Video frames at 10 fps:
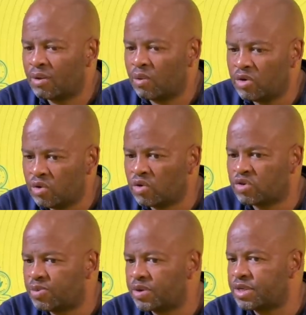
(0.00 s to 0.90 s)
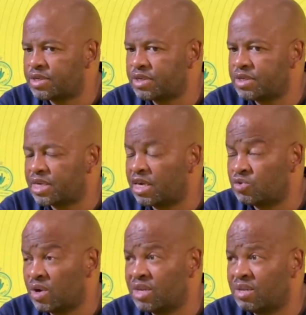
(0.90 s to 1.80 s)
when you lose possession, it's
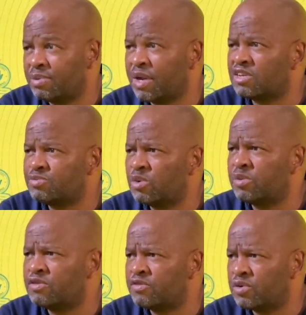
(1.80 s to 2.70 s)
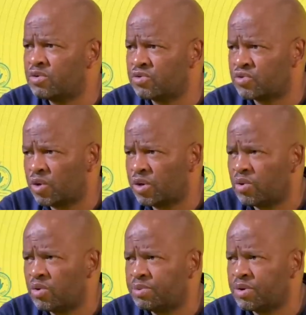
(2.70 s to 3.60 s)
actually the biggest moment for you to score a
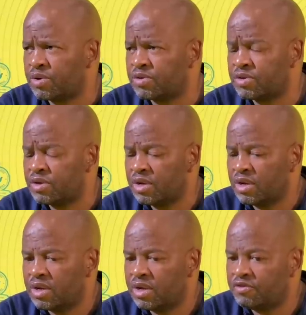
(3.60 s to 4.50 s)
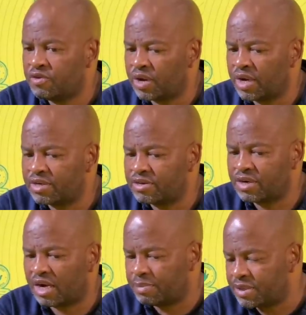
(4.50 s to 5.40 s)
goal, because if you can
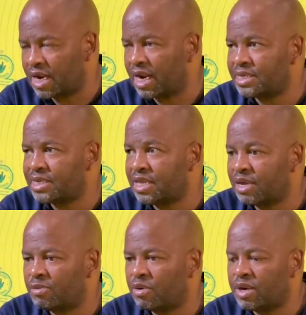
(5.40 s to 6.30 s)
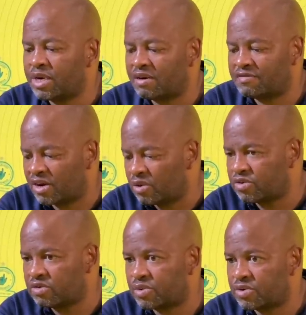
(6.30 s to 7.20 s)
capitalize in that moment after
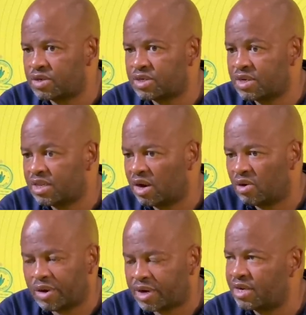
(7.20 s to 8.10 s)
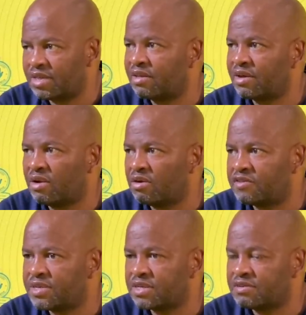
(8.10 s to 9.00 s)
losing possession, they are already thinking
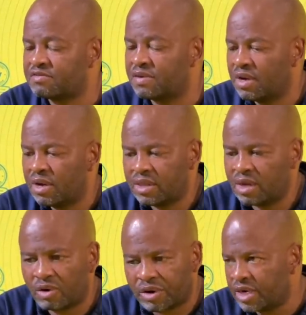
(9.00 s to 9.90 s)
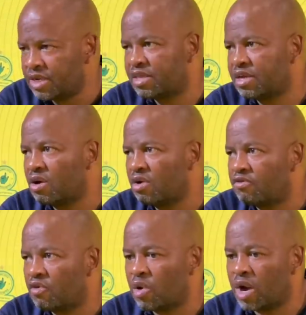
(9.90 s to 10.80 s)
offensive, they are already thinking
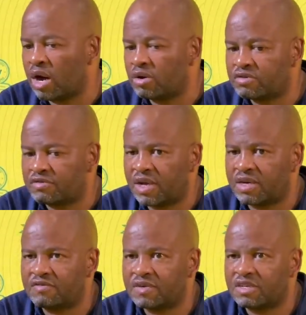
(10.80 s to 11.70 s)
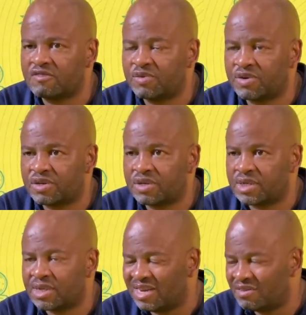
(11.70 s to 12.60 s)
of going out of their defensive
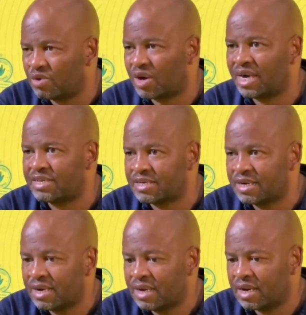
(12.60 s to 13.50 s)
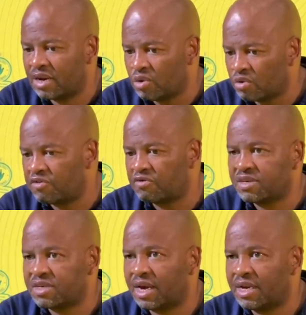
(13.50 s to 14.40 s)
positions. Then if you cut and look for
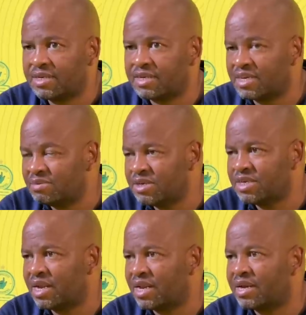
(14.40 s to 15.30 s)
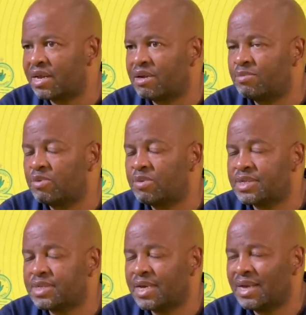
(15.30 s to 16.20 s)
verticality and immediately create
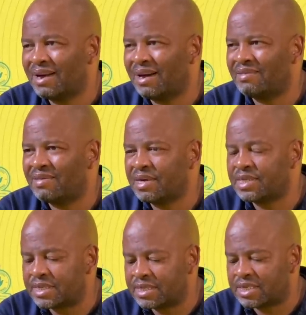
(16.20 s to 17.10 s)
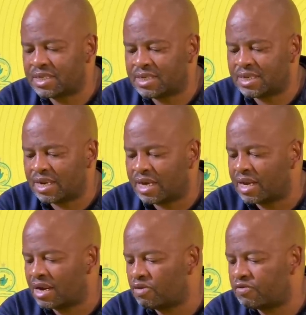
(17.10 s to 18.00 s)
moments, I think it's an
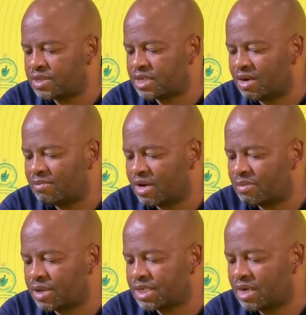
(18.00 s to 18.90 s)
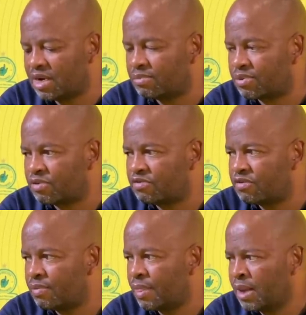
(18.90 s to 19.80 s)
area of his game that must still
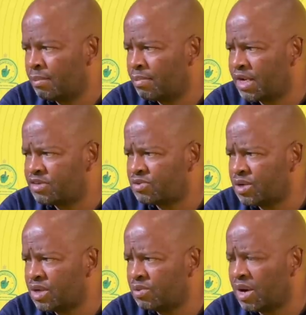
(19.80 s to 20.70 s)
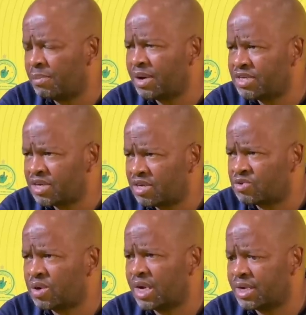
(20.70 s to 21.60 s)
improve. But we are
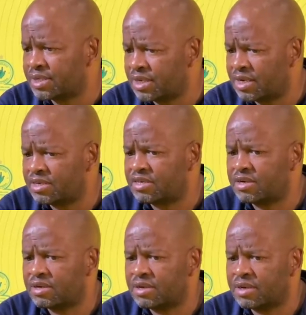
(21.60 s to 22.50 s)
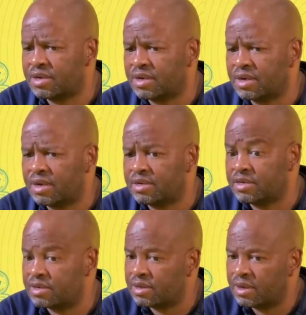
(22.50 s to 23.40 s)
patient, we understand, and